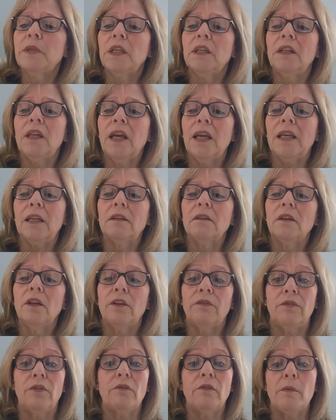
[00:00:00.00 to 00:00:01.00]
night,
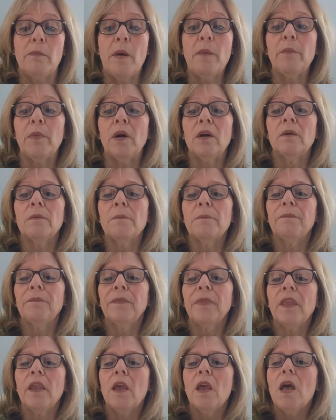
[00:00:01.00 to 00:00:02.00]
if you remember."
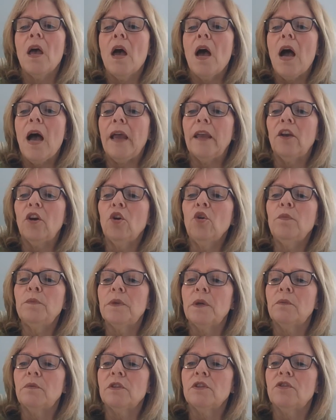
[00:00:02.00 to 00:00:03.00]
"I hoped
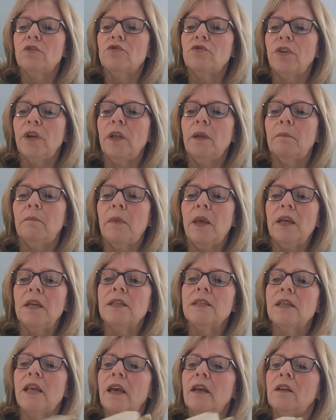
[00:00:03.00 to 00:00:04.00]
it was a dream," Meg
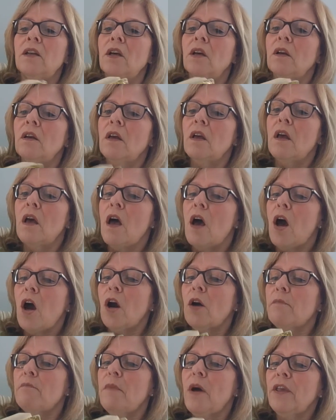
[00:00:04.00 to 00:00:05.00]
said.
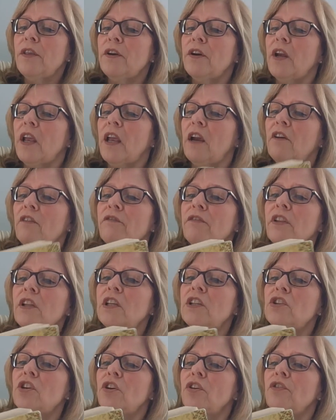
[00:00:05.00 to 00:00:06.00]
Her mother
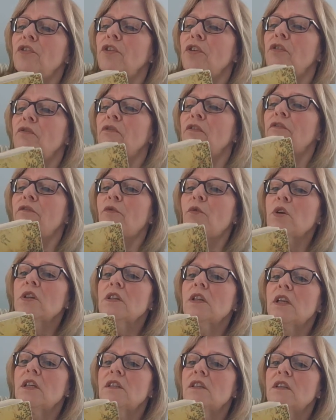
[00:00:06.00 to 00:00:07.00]
carefully turned over 4
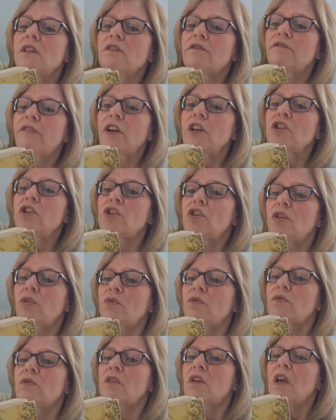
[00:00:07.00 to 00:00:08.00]
slices of French
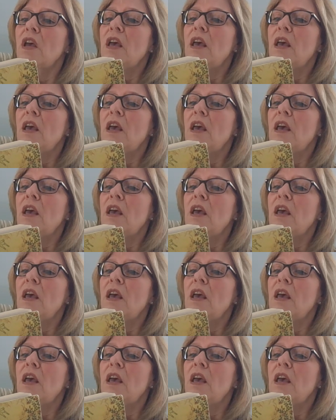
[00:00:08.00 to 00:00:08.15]
toast,